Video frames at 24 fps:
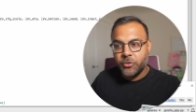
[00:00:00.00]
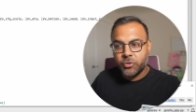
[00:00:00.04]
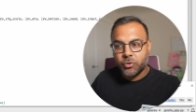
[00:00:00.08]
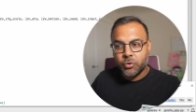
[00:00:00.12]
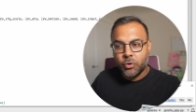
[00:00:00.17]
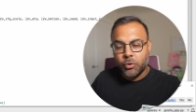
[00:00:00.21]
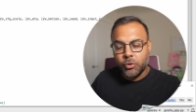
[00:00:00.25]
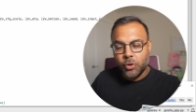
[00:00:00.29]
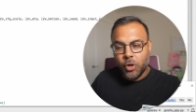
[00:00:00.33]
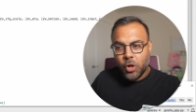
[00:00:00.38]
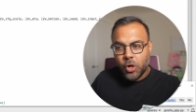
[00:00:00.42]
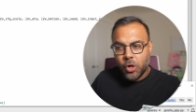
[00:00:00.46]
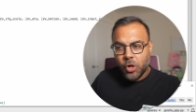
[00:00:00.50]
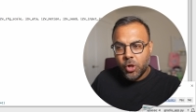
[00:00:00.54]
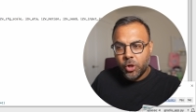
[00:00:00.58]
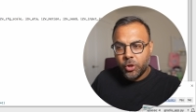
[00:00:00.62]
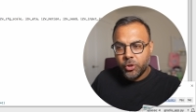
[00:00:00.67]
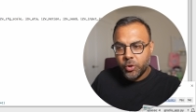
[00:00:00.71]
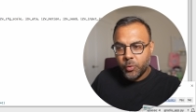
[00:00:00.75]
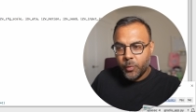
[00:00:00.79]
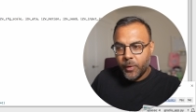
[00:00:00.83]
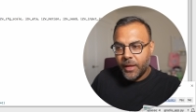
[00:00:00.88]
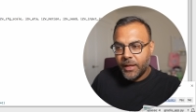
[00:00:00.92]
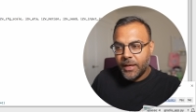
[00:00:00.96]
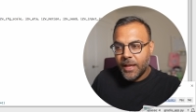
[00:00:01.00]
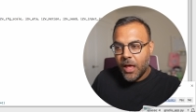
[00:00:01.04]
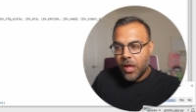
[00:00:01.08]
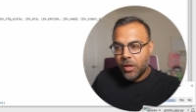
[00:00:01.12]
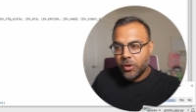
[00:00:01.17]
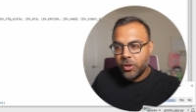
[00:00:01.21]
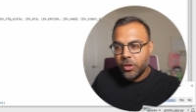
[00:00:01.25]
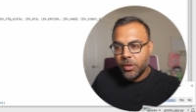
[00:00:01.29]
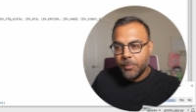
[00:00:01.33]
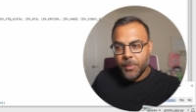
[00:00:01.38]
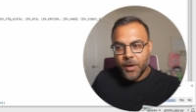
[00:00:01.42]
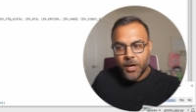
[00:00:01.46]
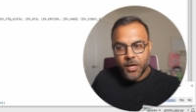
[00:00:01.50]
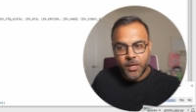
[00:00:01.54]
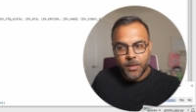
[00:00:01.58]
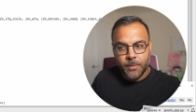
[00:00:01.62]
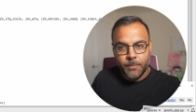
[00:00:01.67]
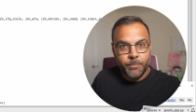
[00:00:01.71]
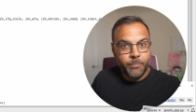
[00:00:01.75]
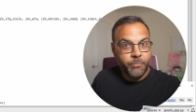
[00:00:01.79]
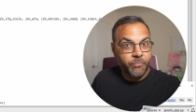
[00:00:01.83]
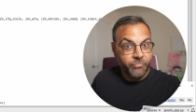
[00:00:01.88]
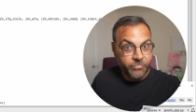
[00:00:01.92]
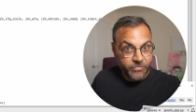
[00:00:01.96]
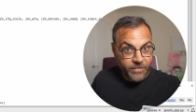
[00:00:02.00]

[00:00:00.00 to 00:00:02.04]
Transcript: scroll all the way down to the bottom,